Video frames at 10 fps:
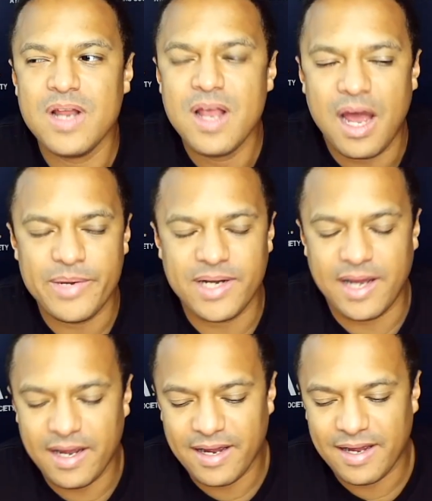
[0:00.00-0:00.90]
I mean,
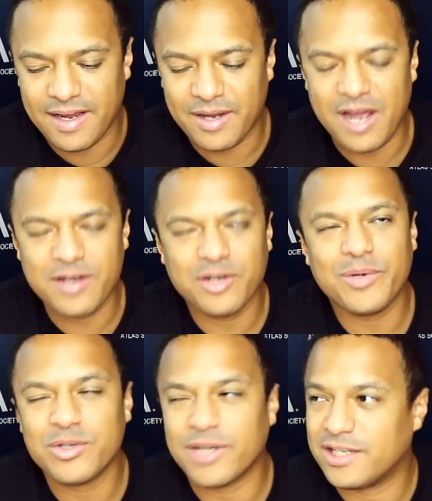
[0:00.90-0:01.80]
cynical, I, I don't
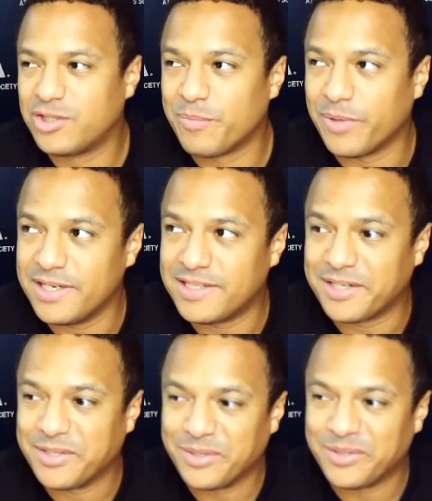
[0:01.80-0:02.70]
want to get person. too
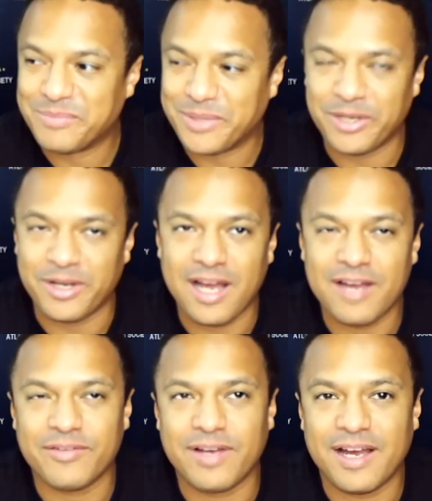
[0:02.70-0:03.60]
political, but yeah. uh,
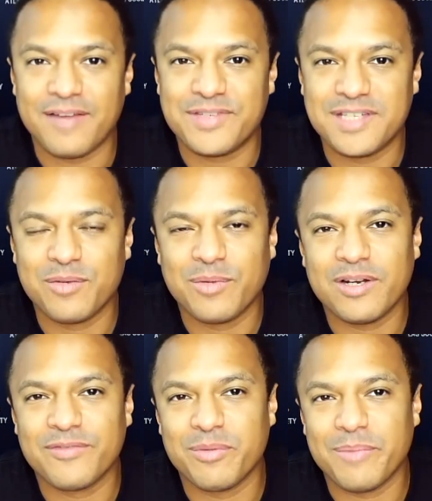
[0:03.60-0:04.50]
I, I've seen one
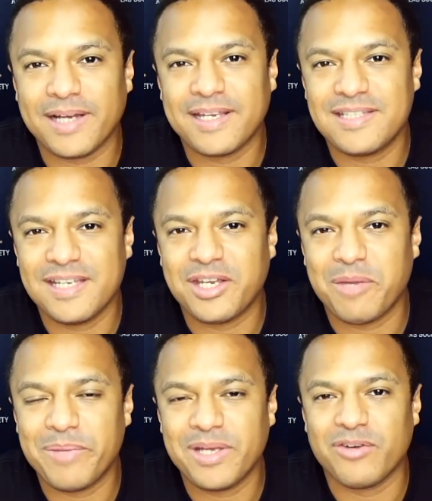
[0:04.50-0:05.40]
of the marketing
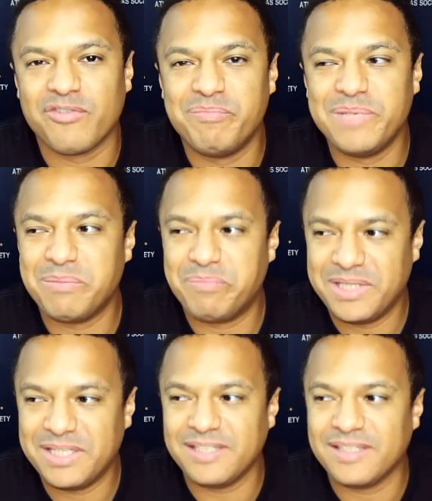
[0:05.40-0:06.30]
campaign of B
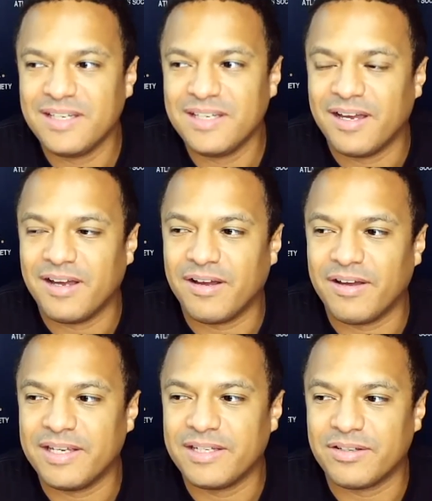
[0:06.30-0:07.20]
P uh,
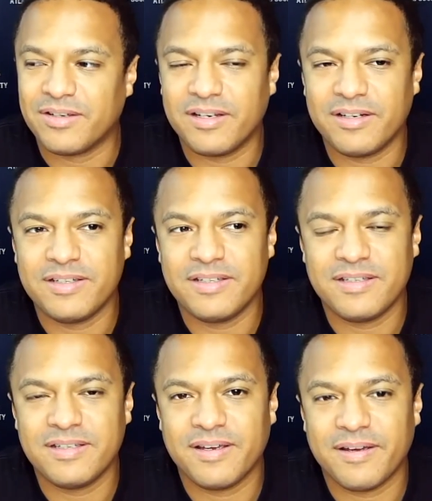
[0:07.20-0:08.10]
in the
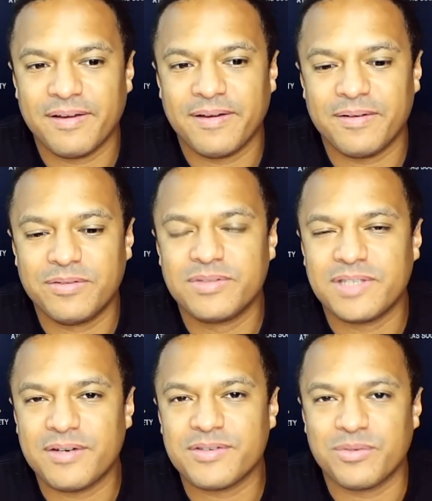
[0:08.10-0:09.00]
early uh, two
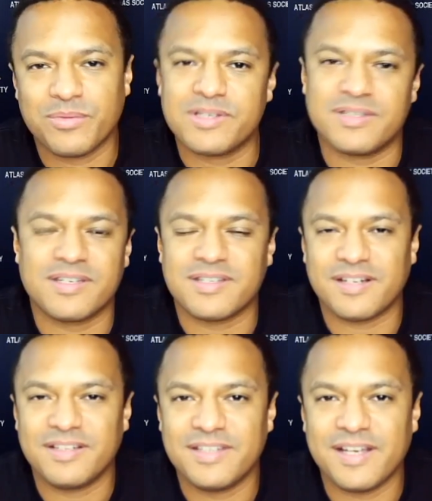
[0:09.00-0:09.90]
thousand was
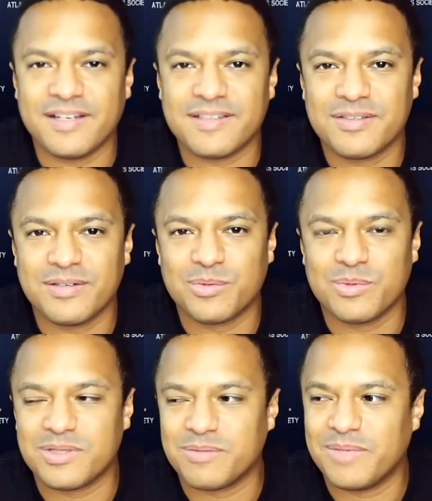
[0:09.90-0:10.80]
exactly that. So it
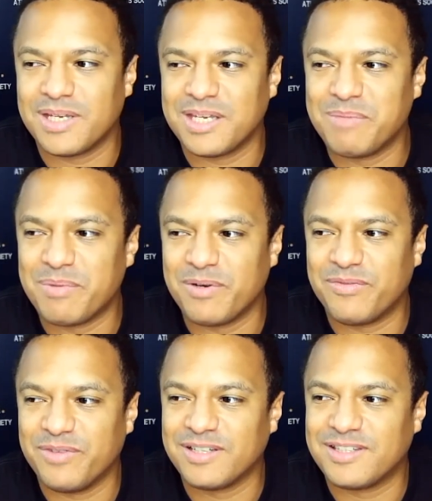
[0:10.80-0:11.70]
was making people
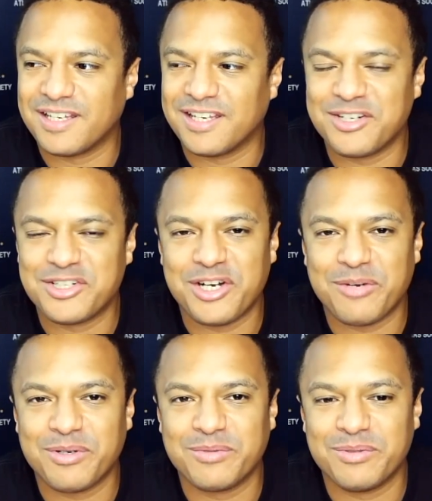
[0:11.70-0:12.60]
think taking a
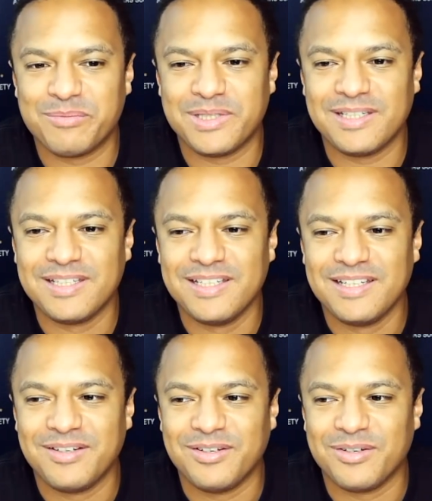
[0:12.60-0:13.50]
shower would be,
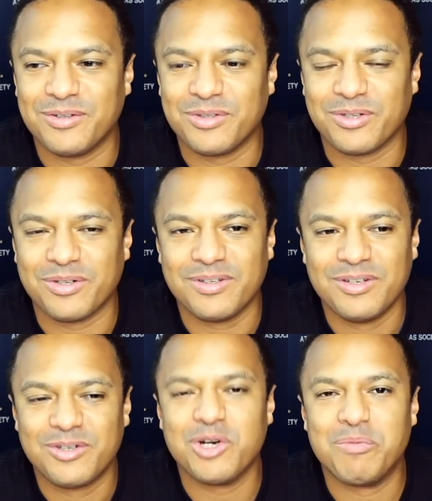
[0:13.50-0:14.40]
you know, the
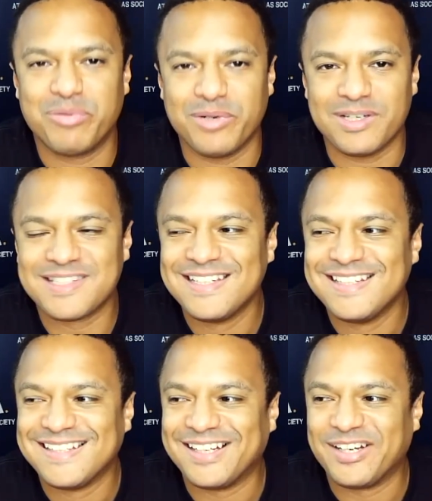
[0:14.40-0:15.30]
culprit.
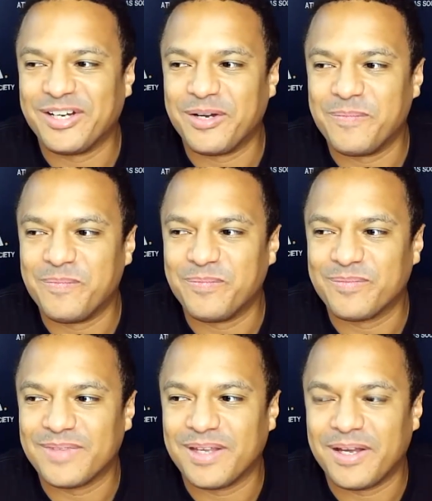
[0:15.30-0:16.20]
Um,
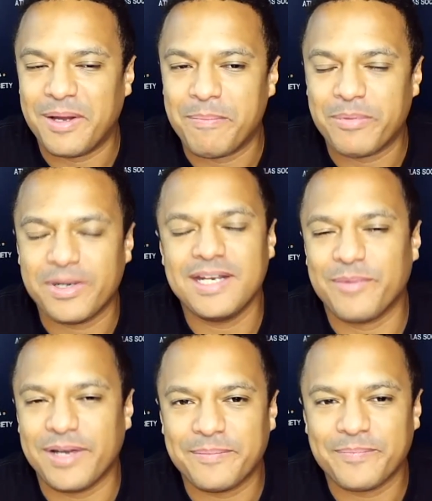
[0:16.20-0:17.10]
um, but
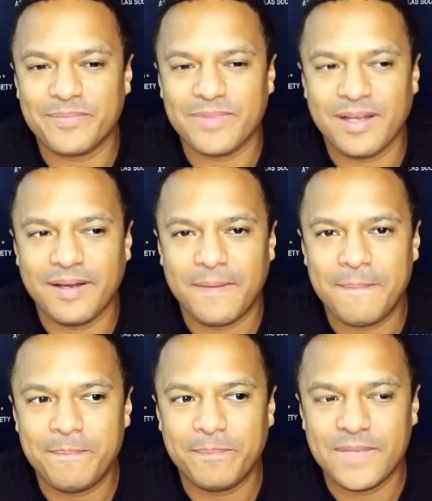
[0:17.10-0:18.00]
anyway,
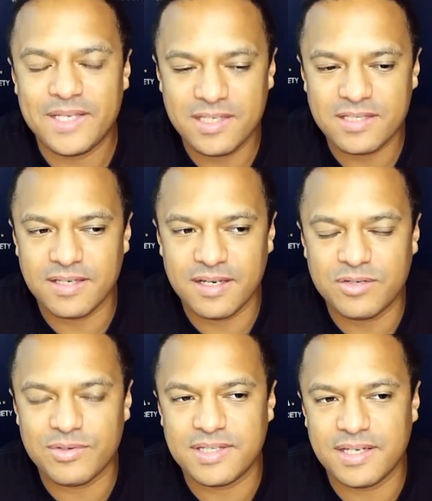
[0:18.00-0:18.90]
Um, this is
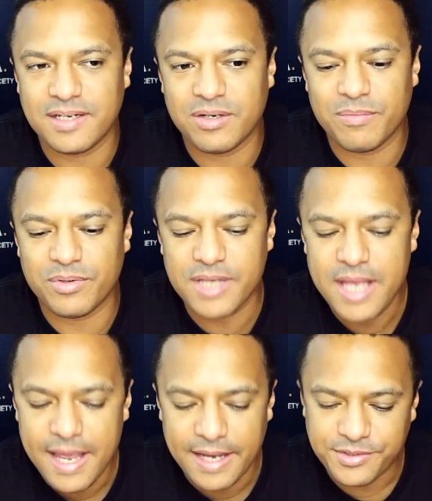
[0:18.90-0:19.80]
interesting numbers.
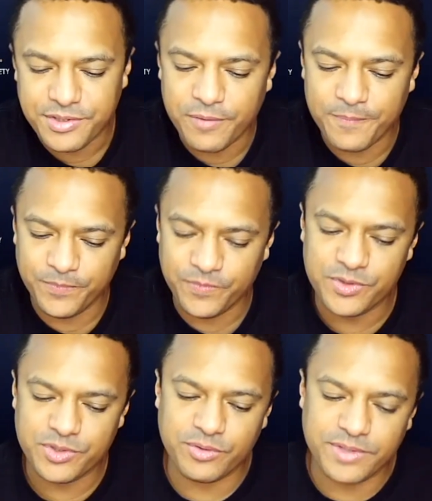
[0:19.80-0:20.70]
And so,
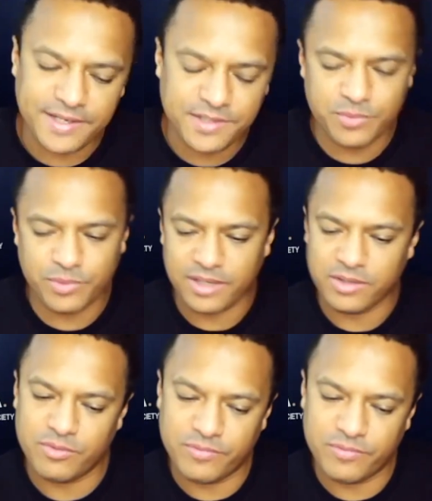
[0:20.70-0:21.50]
so that's what you've,